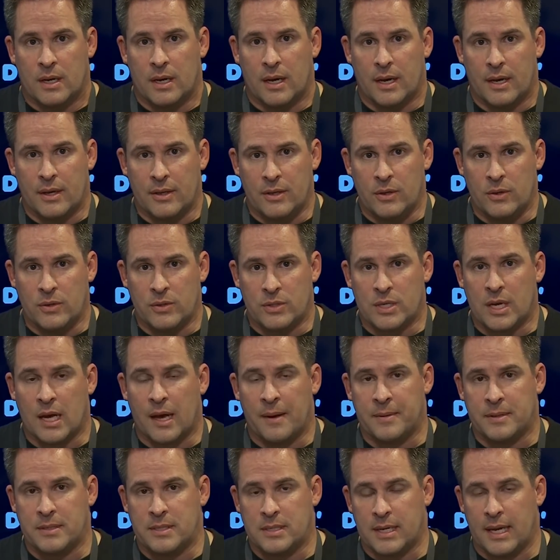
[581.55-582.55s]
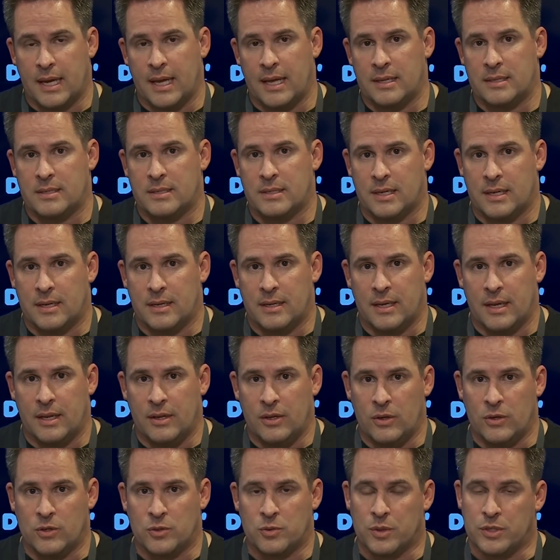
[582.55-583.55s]
uh, use common sense and,
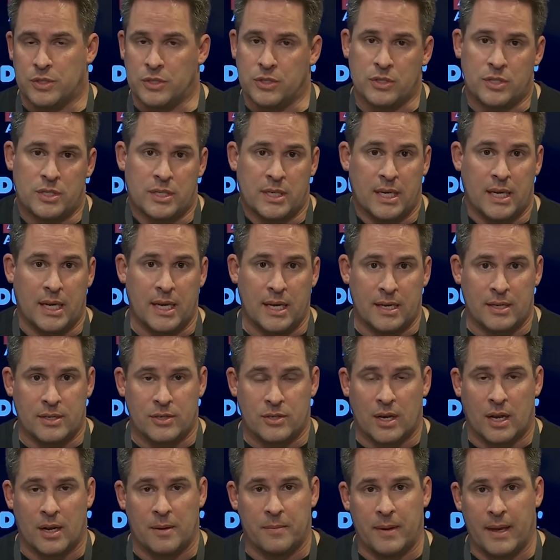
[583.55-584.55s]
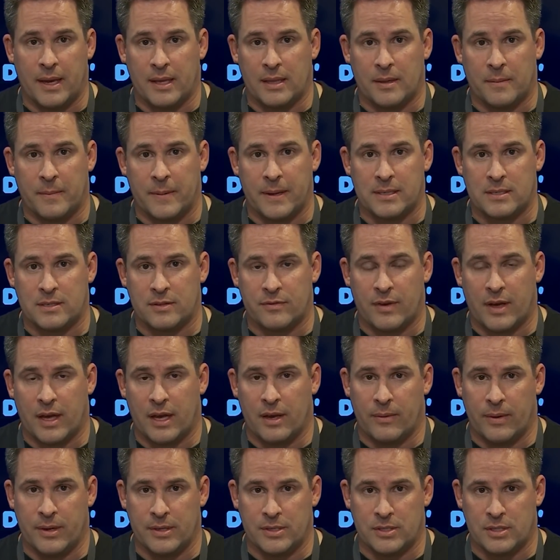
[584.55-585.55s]
and use what you see and try to make the best
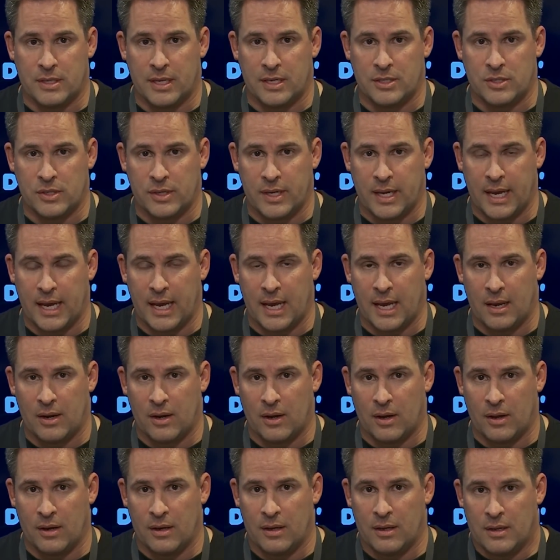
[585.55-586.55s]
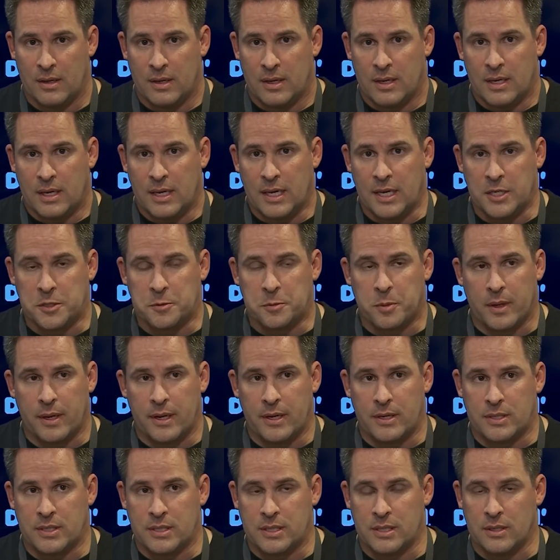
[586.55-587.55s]
evaluation that you can on each
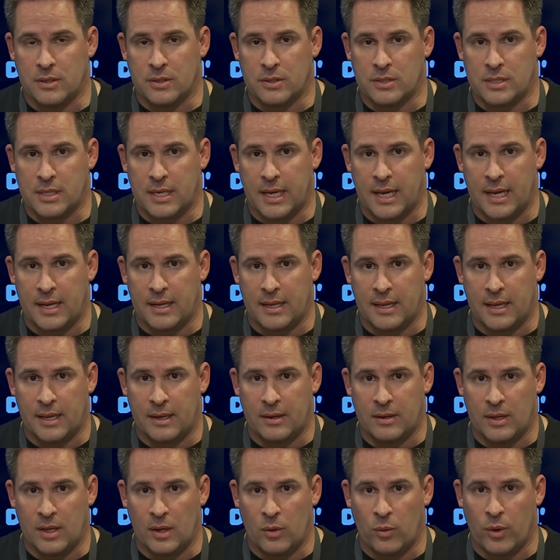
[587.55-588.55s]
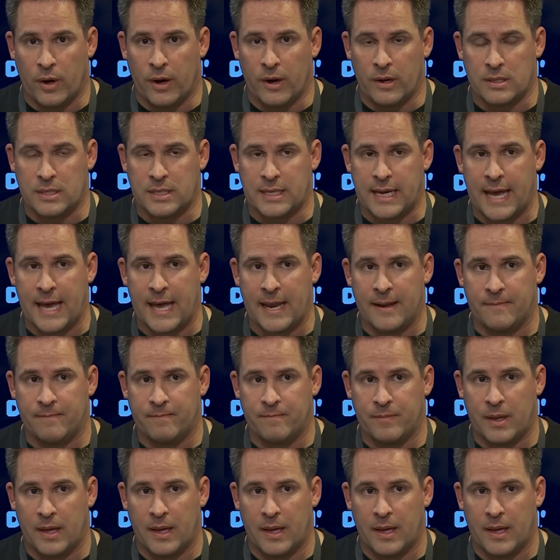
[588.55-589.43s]
player's skill set and, and where it's at.